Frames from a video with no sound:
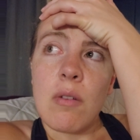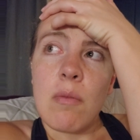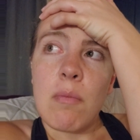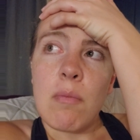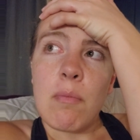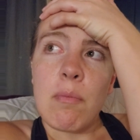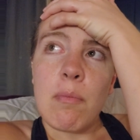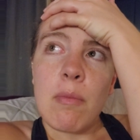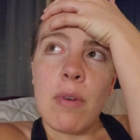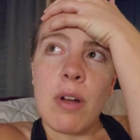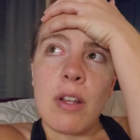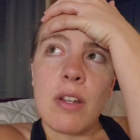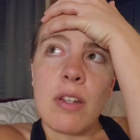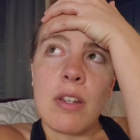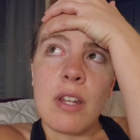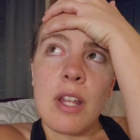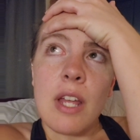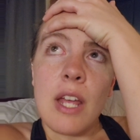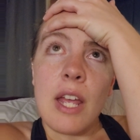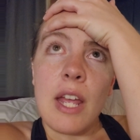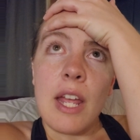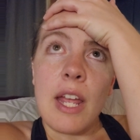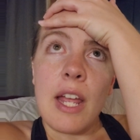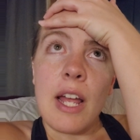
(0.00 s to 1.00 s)

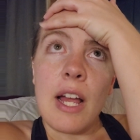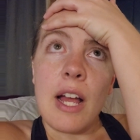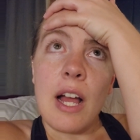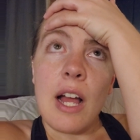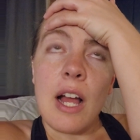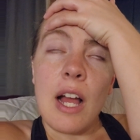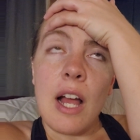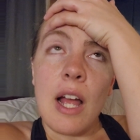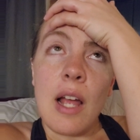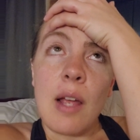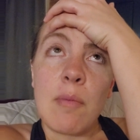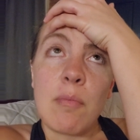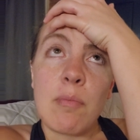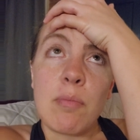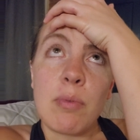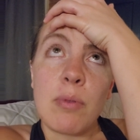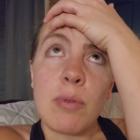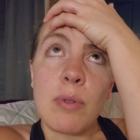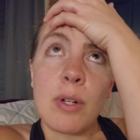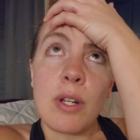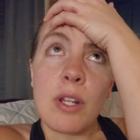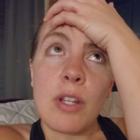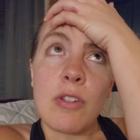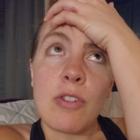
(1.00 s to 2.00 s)
Monday, I'm
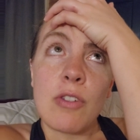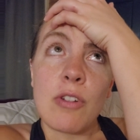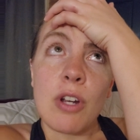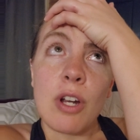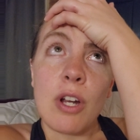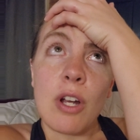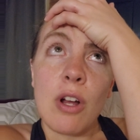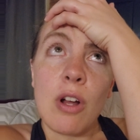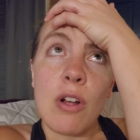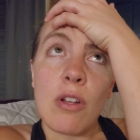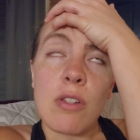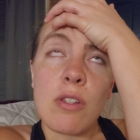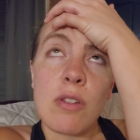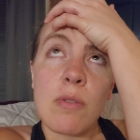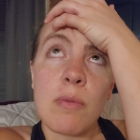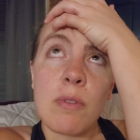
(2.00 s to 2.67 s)
pretty sure I also